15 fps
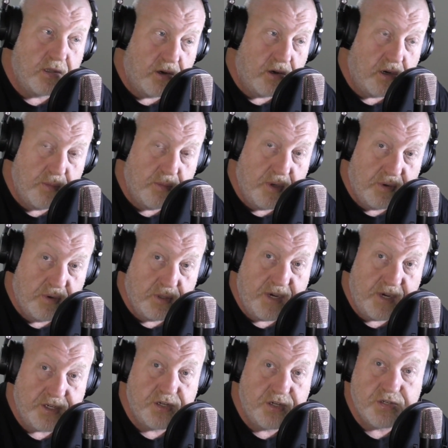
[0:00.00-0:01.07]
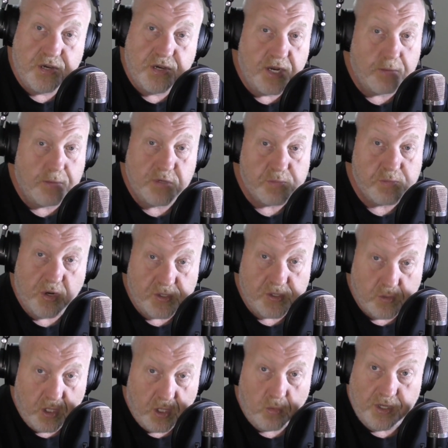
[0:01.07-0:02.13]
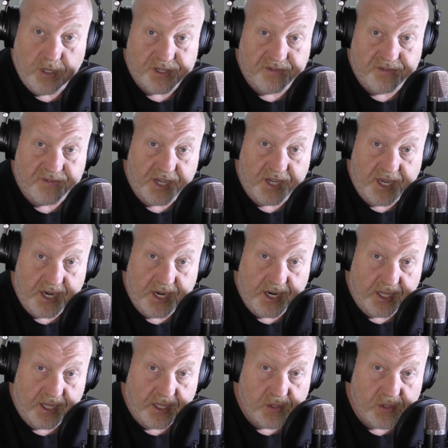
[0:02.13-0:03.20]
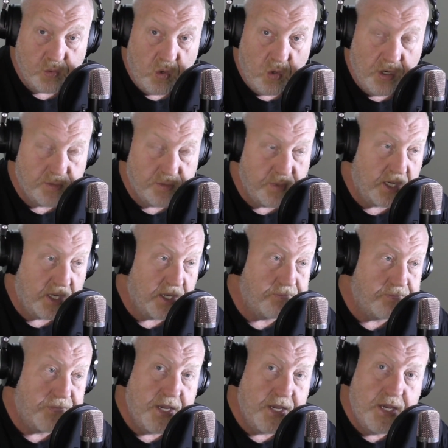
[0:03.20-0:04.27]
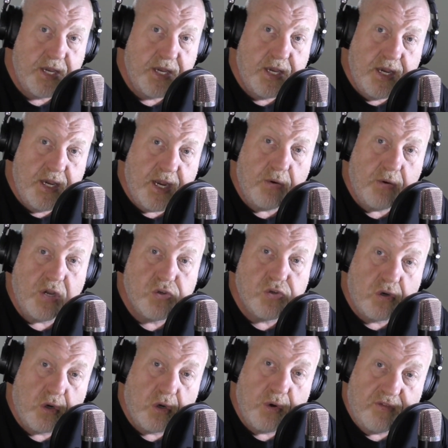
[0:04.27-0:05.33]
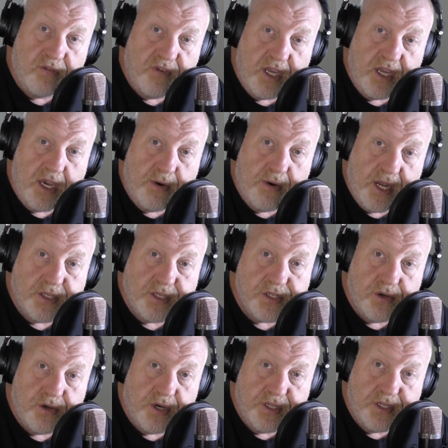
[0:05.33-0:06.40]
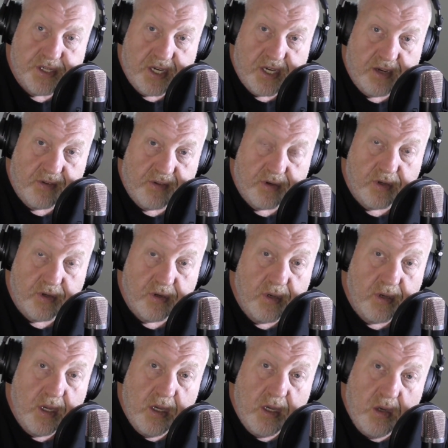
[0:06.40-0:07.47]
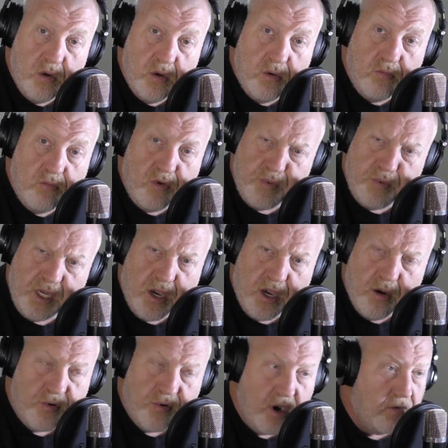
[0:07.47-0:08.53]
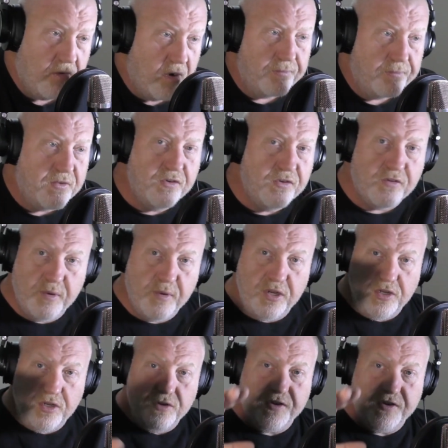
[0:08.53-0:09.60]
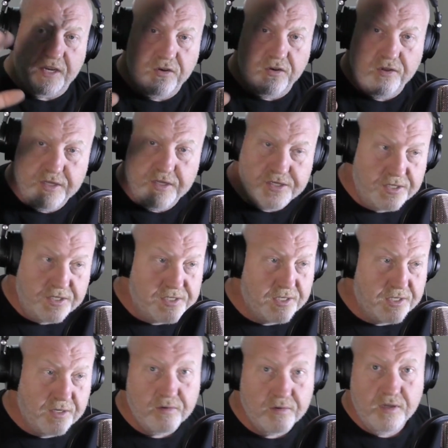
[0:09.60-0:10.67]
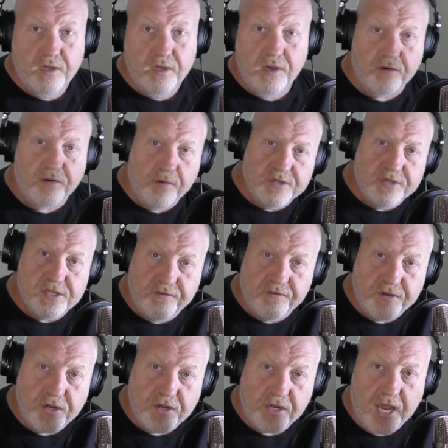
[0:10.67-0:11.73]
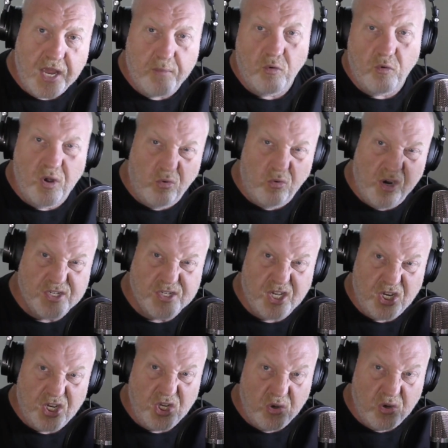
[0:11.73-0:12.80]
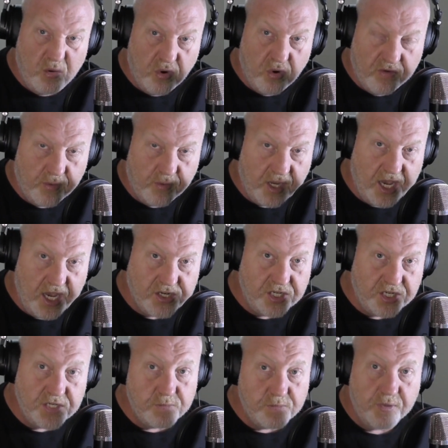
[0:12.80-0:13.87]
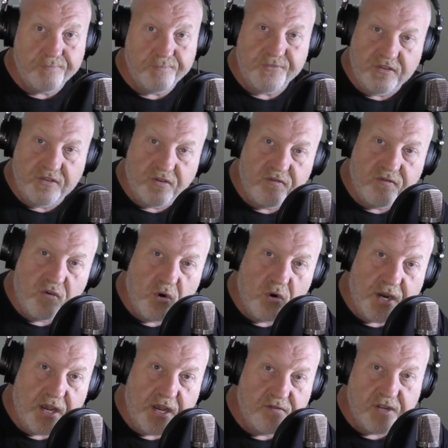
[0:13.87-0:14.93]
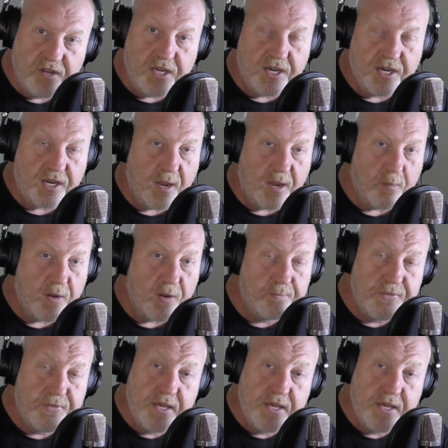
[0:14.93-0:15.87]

high beam on the passenger side, and my spotties work once I figured out how to get those wires back in. Anyway, I took a quick video outside this afternoon with my GoPro. I'm using a bit of new technology, so I've got myself a new camera. Well, when I say new, I bought it from Cashies, but it's a 4K video camera.